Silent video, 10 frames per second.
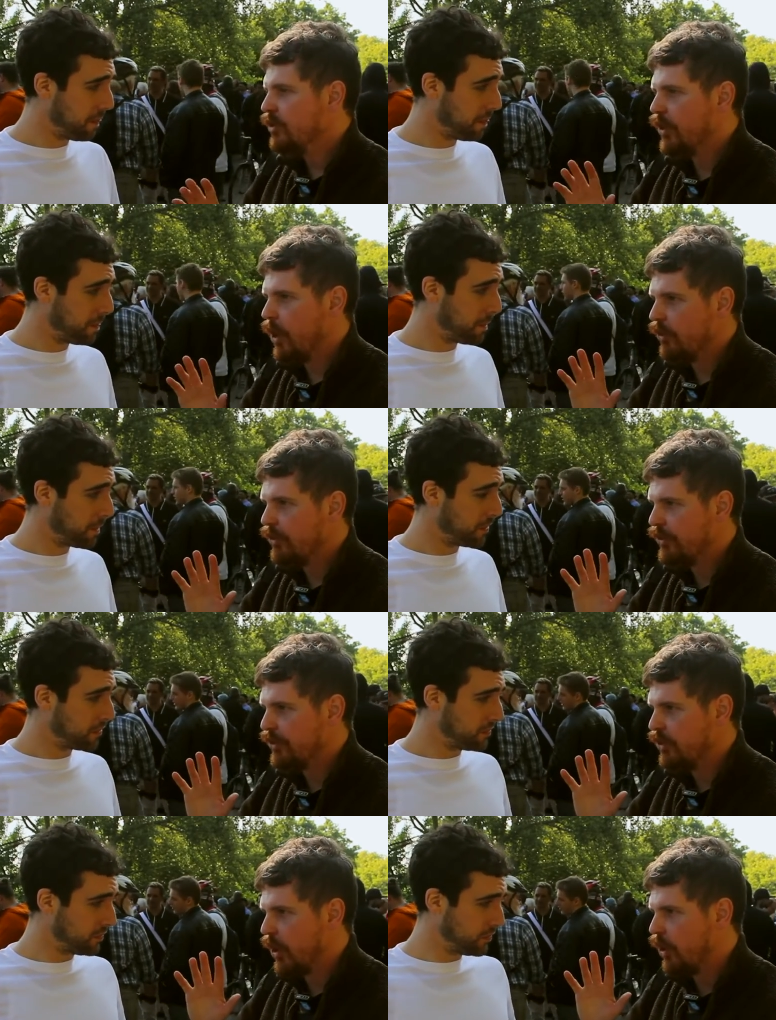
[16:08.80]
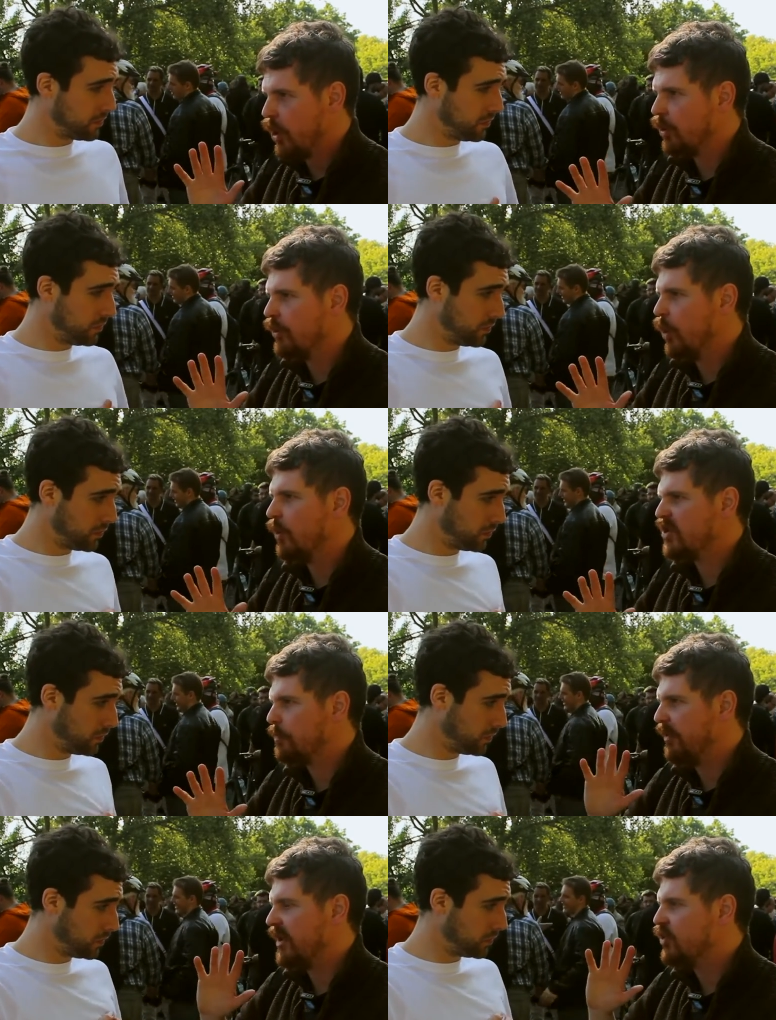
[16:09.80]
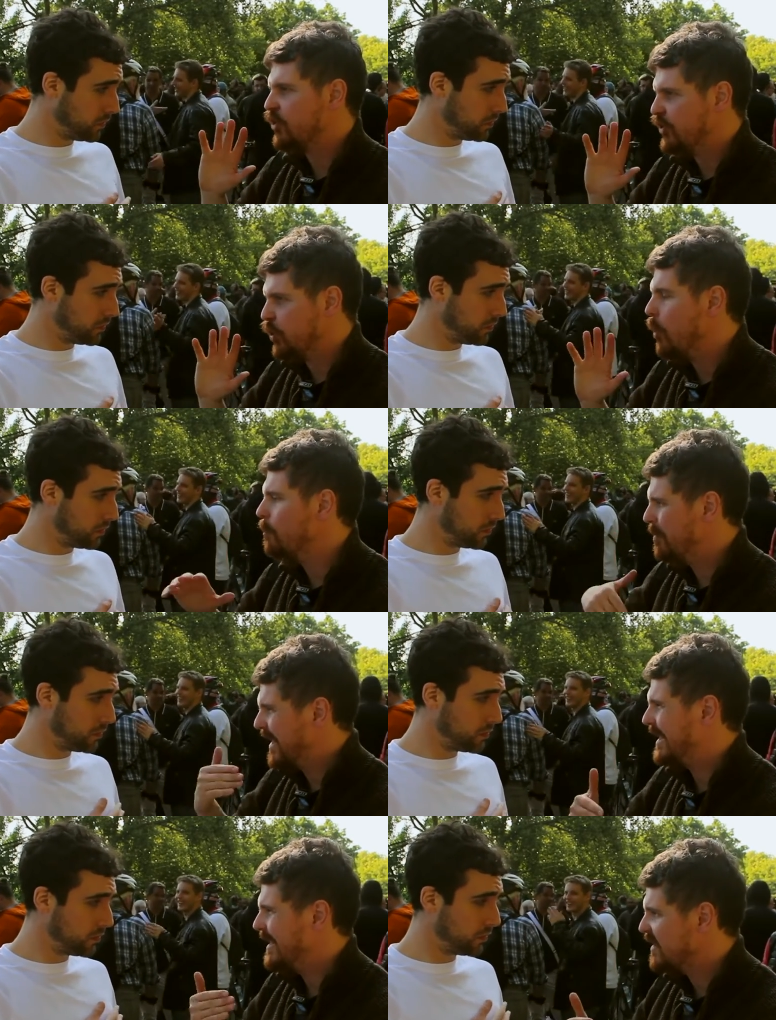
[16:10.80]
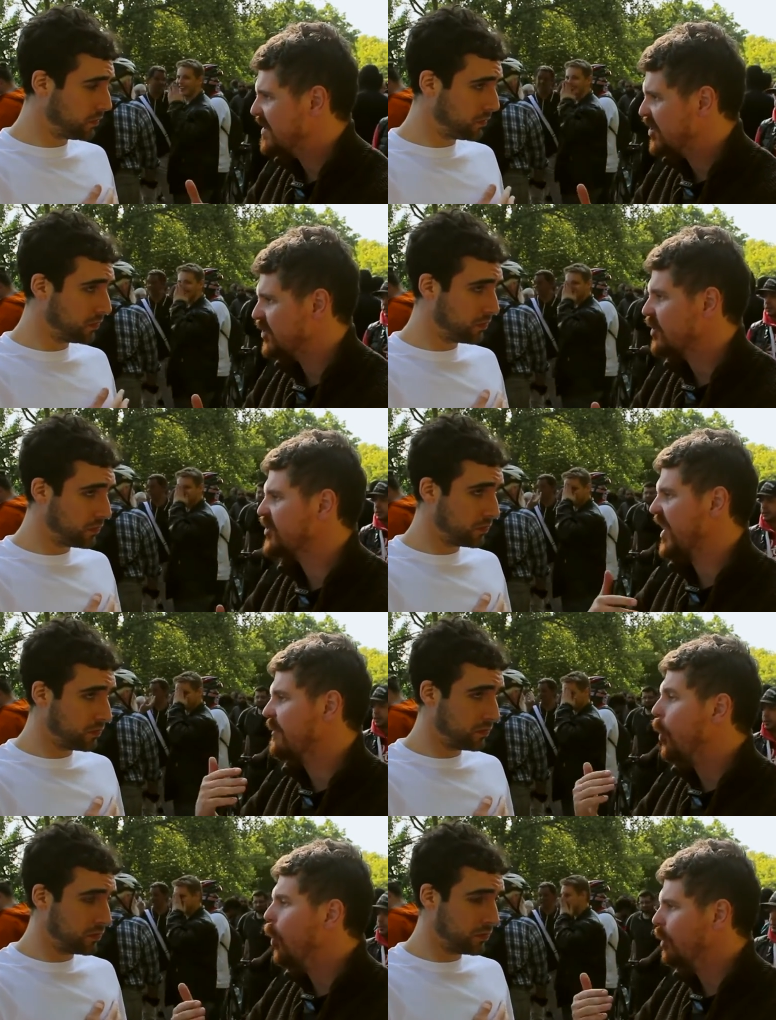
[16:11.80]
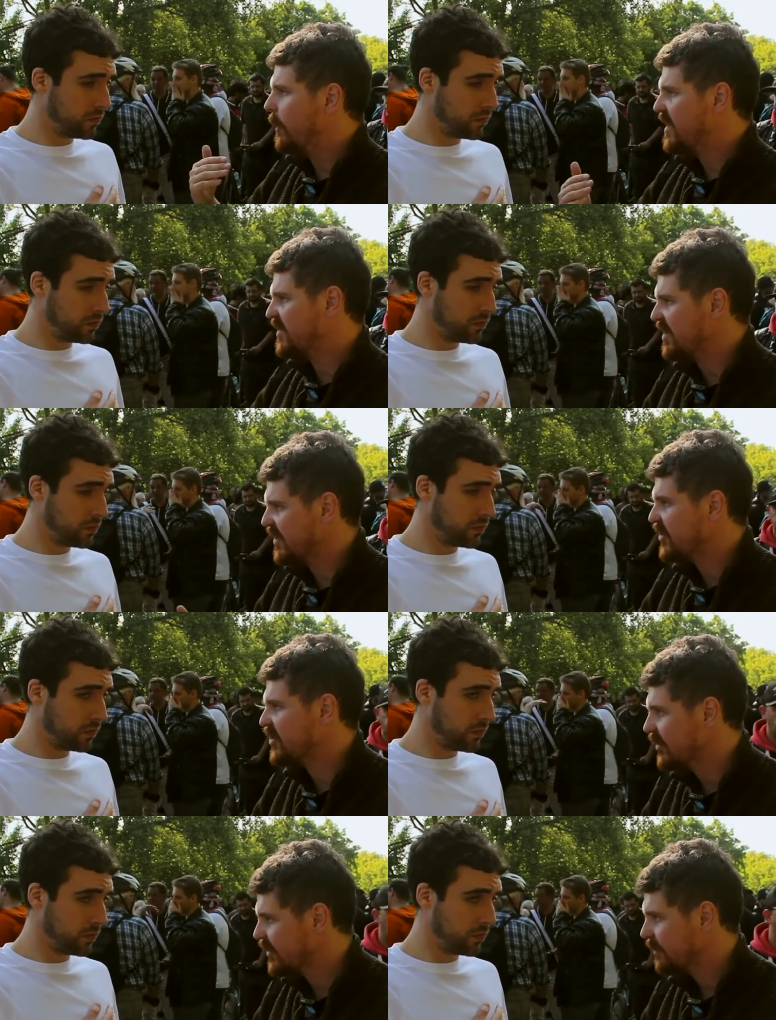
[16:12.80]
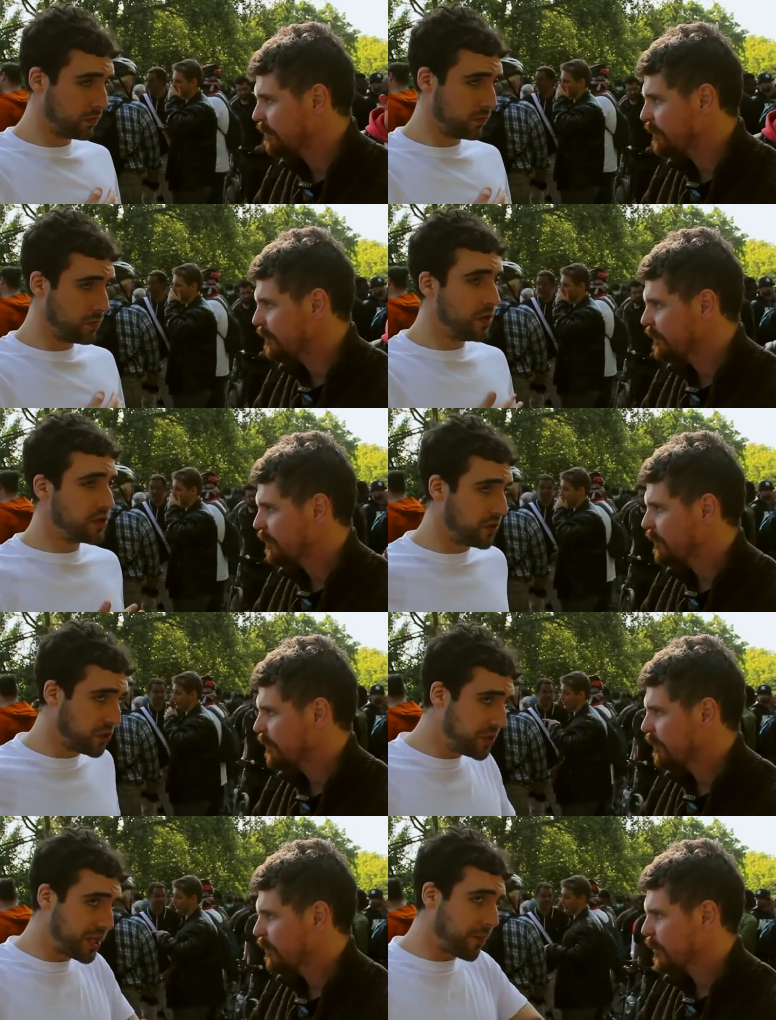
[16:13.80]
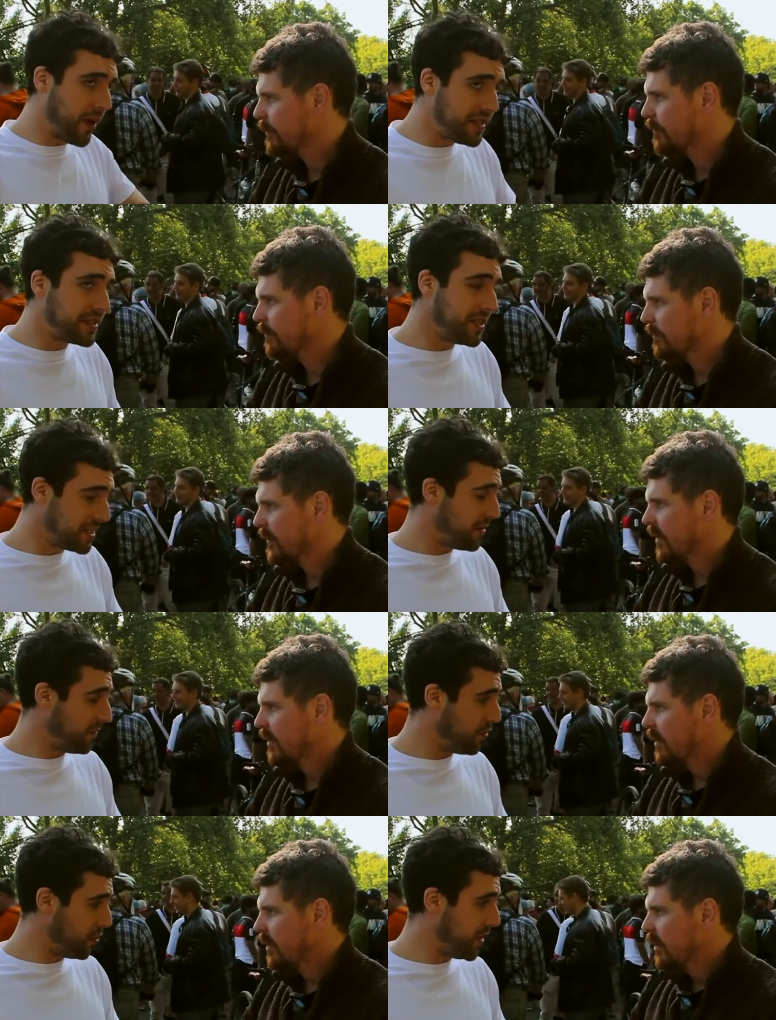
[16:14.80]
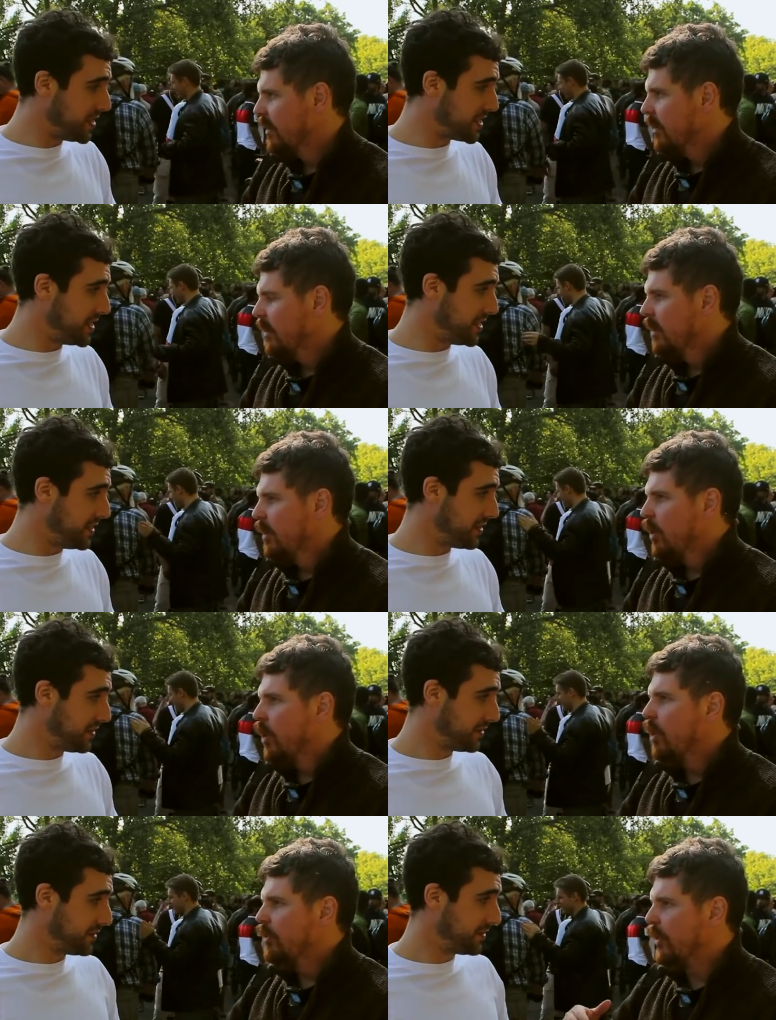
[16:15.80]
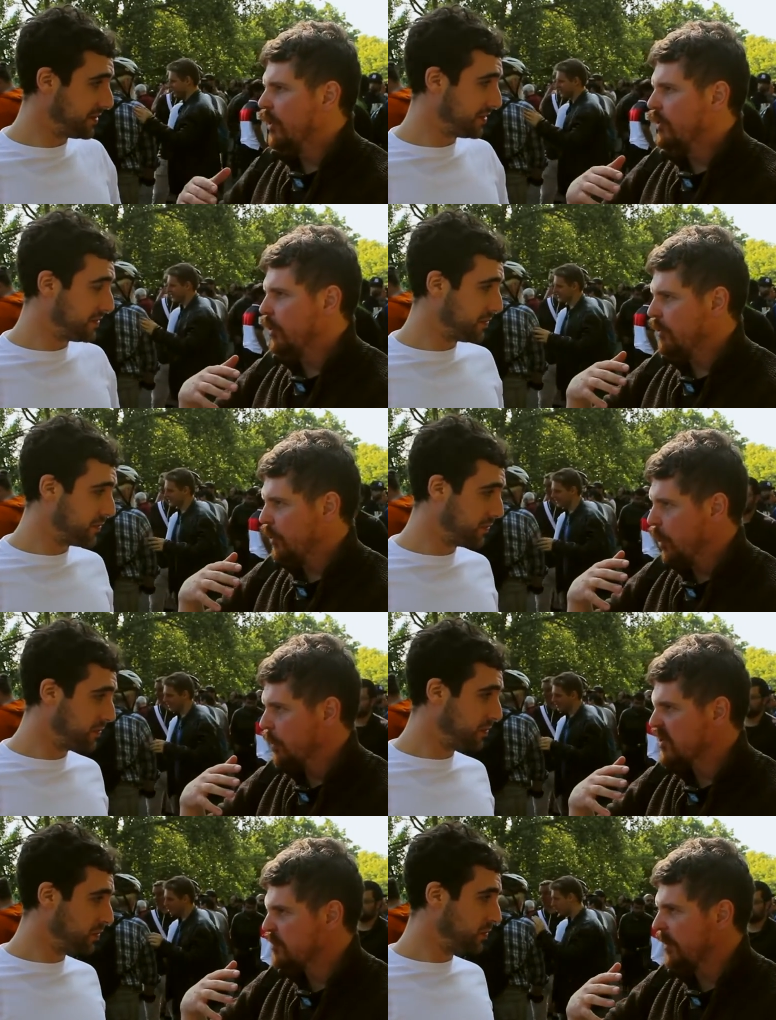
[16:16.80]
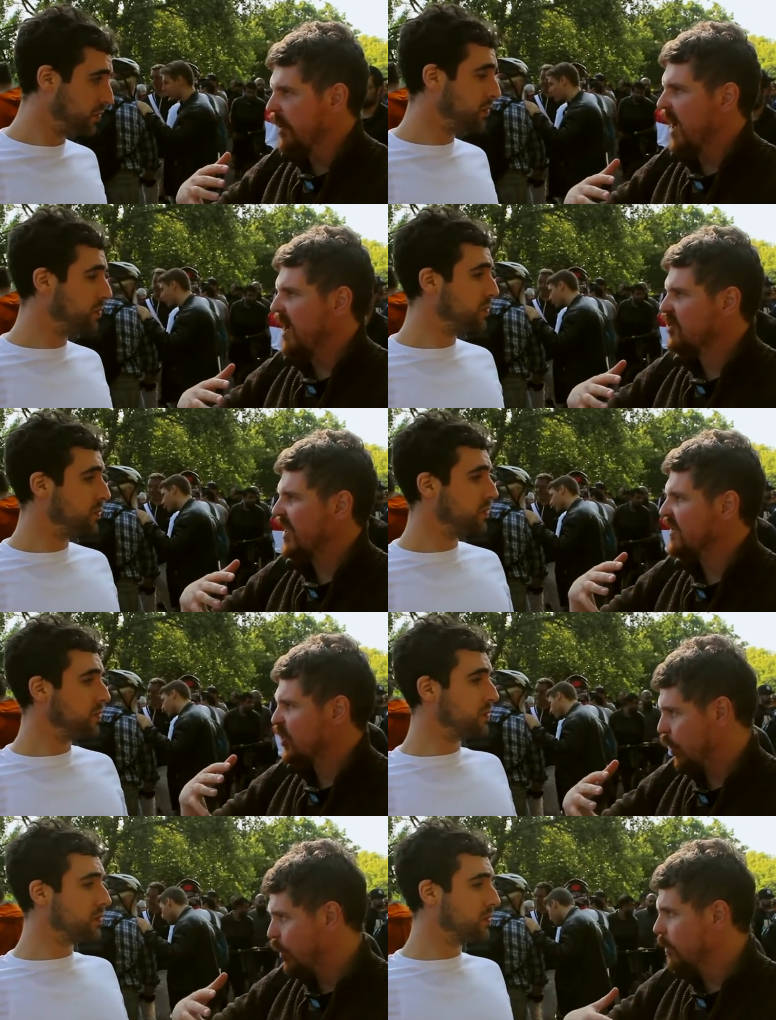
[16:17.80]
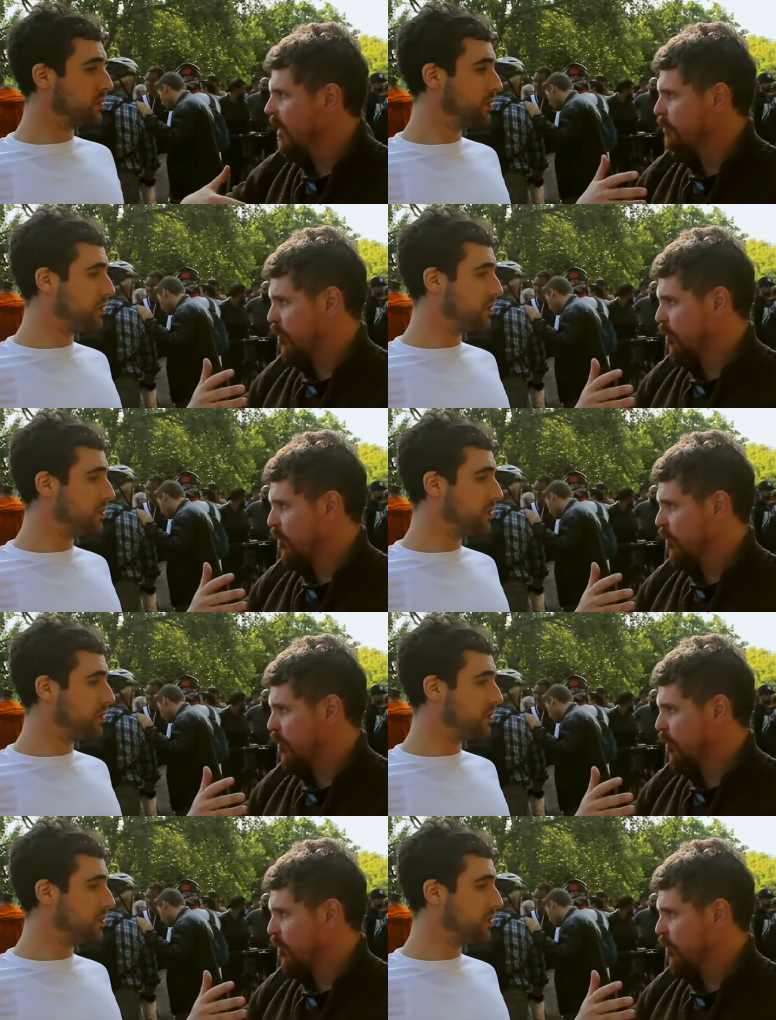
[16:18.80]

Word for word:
Speaker 1: That, the God and the Holy Spirit don't begin existence. They have always existed.
Speaker 2: So two separate entities that have both always existed.
Speaker 1: The, the, the Holy Spirit has eternally